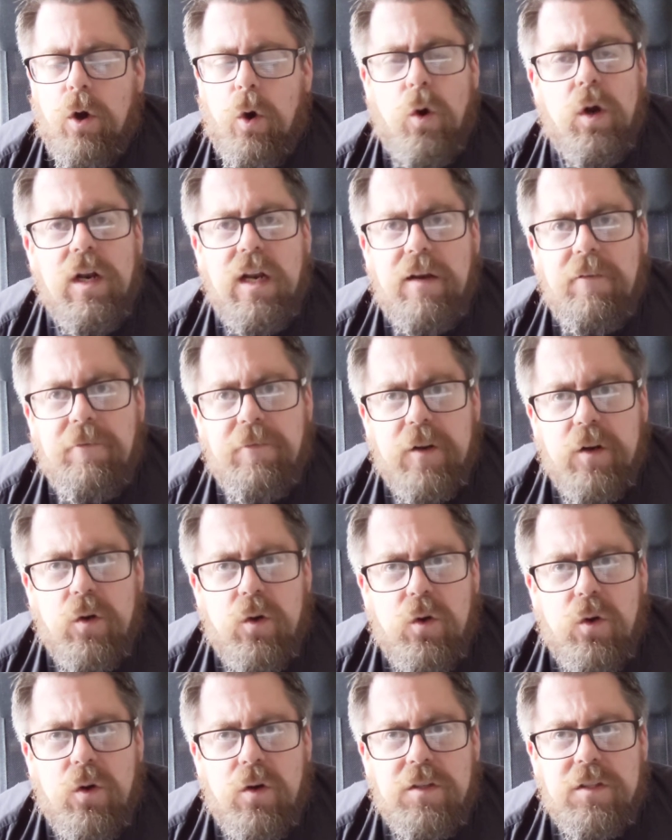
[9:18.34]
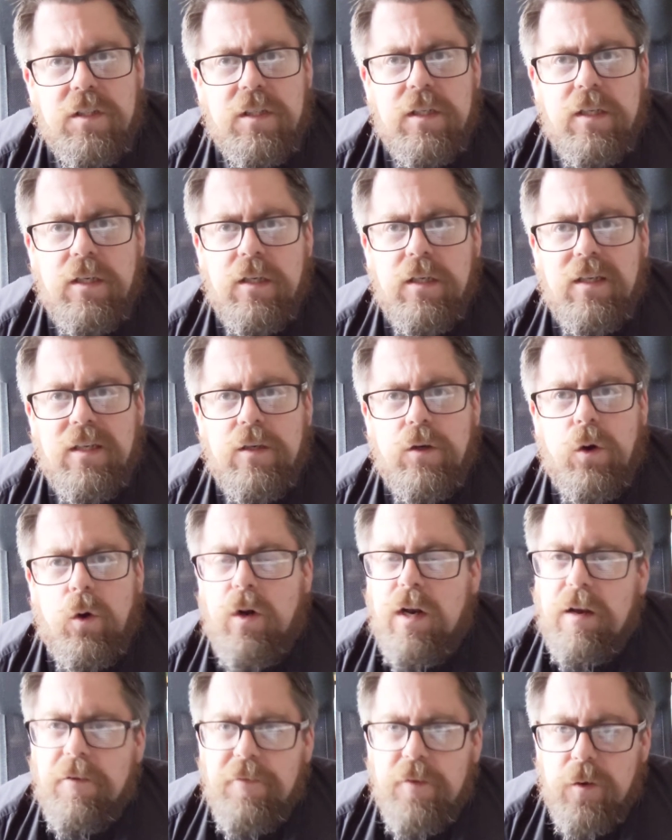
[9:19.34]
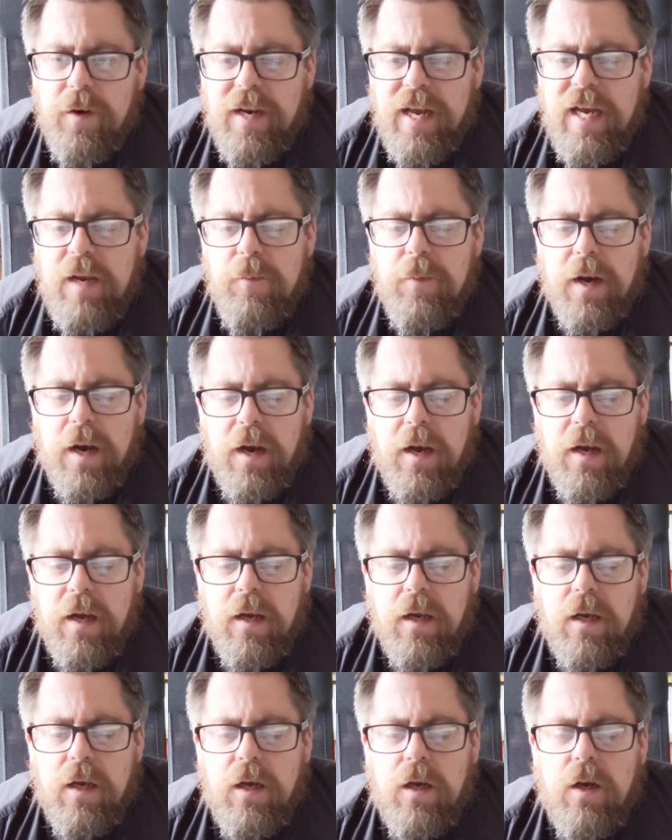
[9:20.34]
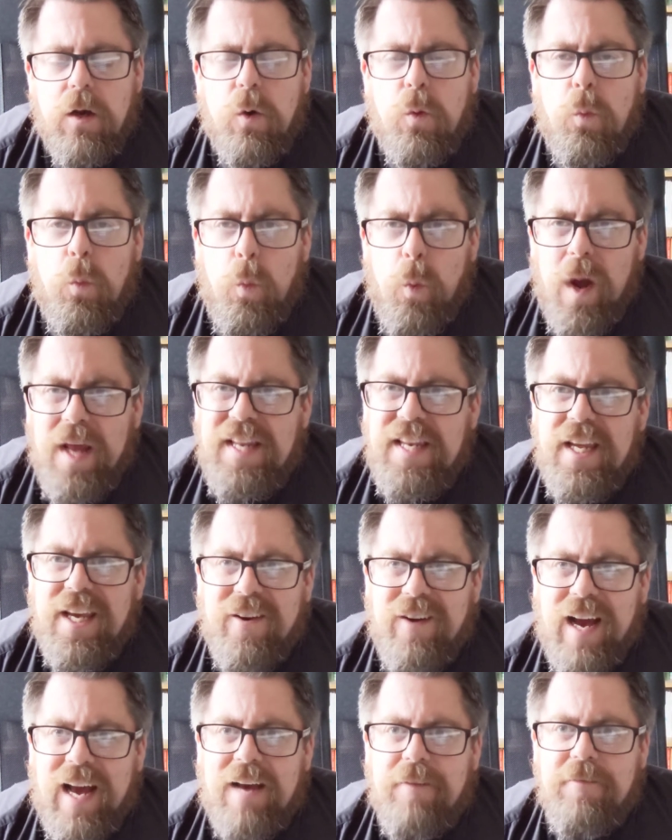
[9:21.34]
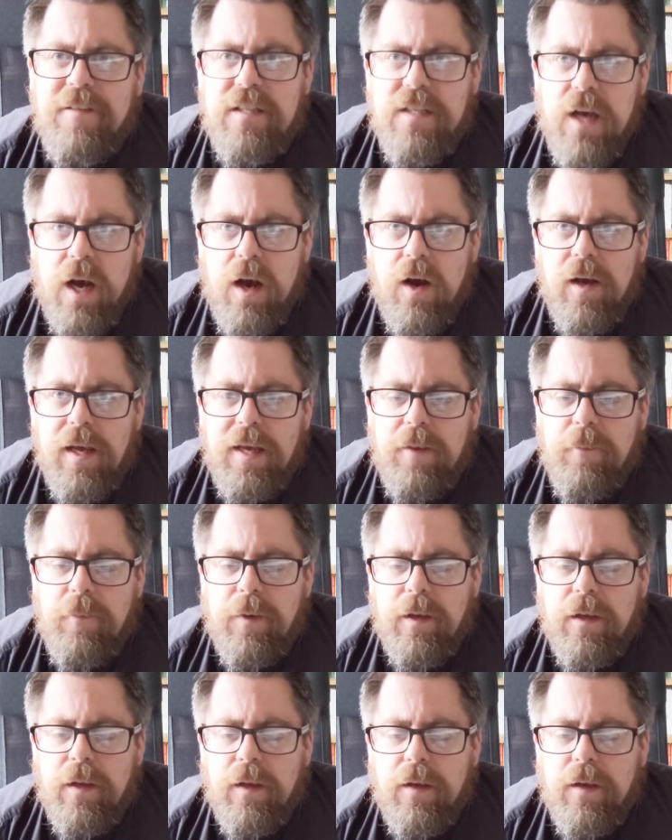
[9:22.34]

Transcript: Or love the Lord or love your neighbour when you have time.